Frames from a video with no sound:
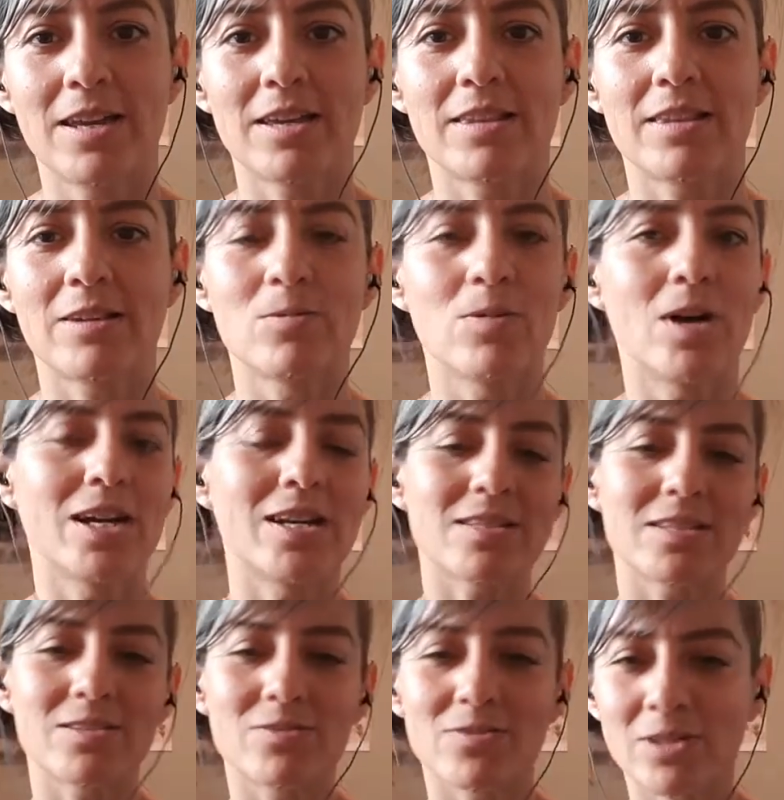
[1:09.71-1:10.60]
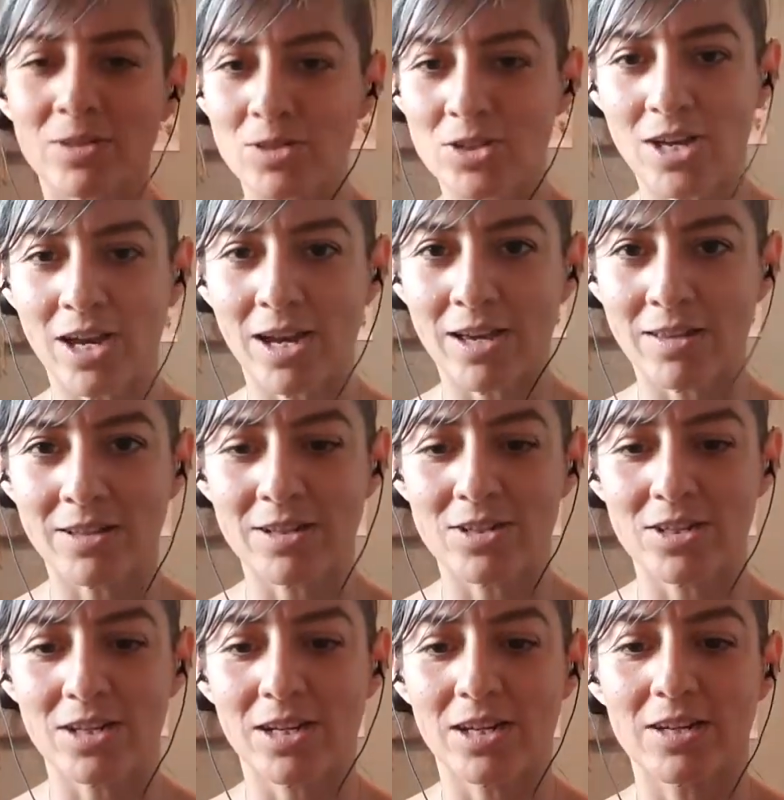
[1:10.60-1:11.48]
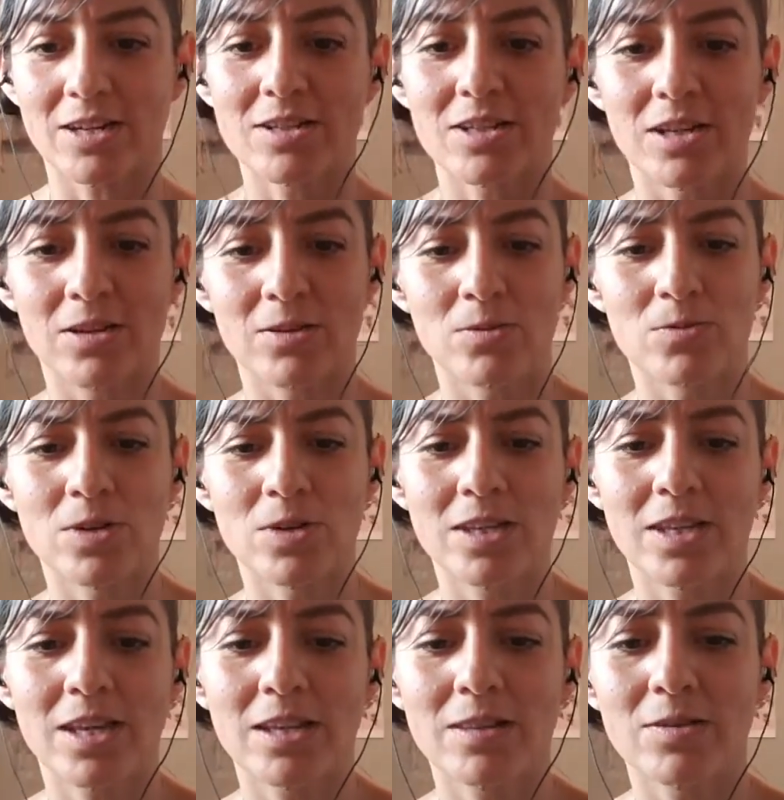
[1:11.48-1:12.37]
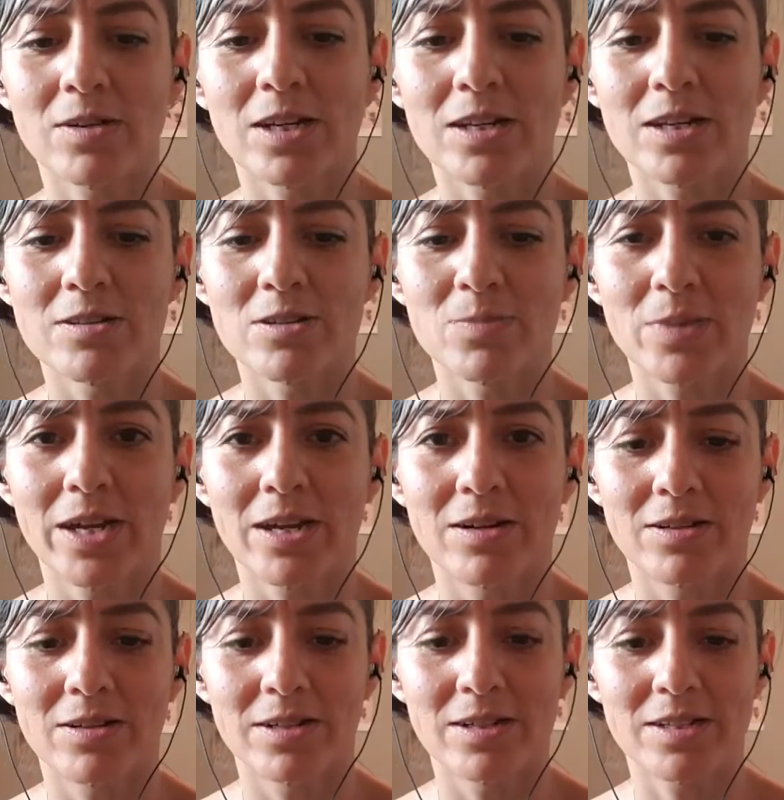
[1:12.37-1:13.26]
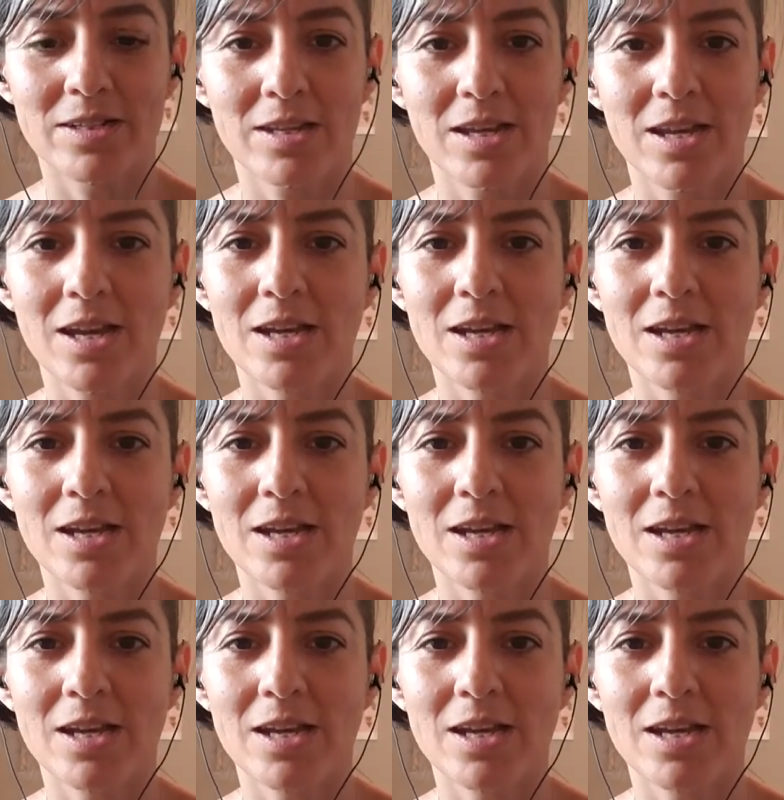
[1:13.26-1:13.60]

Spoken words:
Like, why does it feel challenging to really look into my heart,